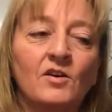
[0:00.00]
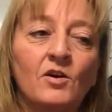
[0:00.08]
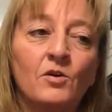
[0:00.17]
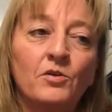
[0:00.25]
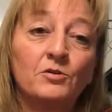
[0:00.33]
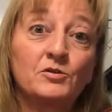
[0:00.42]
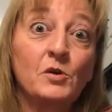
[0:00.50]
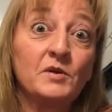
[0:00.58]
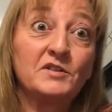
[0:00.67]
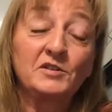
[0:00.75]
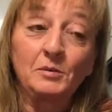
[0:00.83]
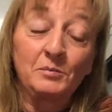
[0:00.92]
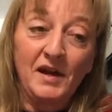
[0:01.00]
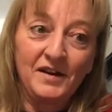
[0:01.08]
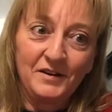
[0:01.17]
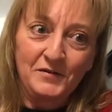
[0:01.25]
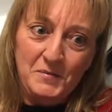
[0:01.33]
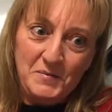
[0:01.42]
Oh, there's always some
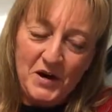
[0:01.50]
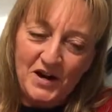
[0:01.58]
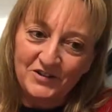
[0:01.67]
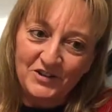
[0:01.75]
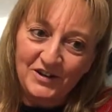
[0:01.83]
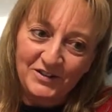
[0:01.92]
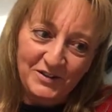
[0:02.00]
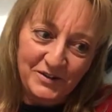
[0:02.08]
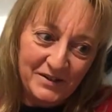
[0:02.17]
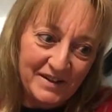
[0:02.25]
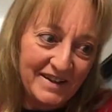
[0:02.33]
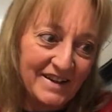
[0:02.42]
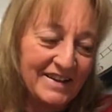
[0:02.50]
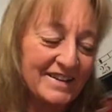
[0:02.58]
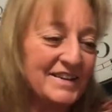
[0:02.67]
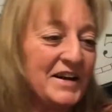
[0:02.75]
kind of a project going on.